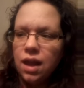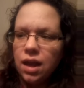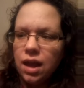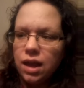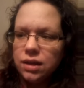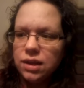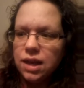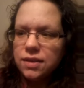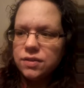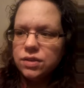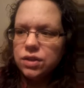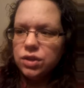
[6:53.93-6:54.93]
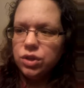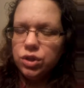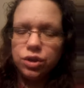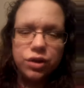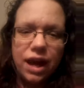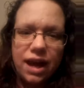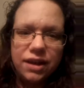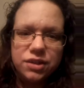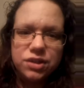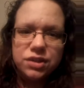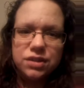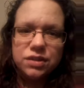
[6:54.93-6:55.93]
And yes, your
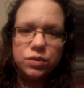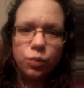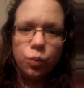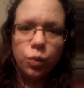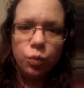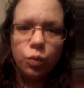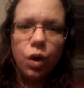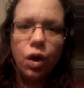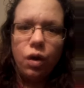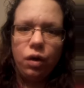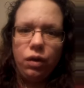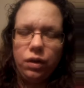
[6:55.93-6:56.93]
actions were wrong.